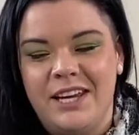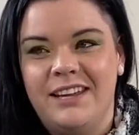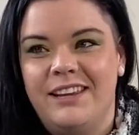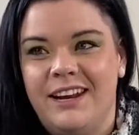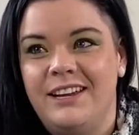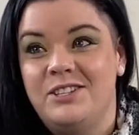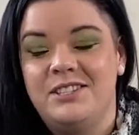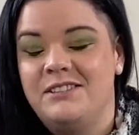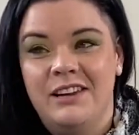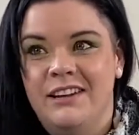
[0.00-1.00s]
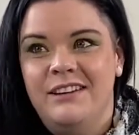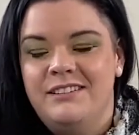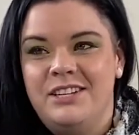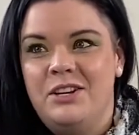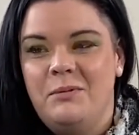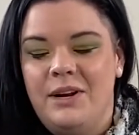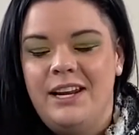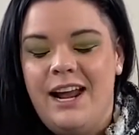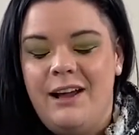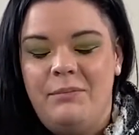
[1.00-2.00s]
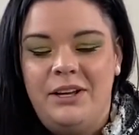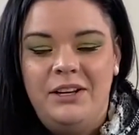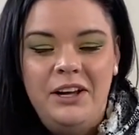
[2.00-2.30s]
and then I just didn't know what had happened.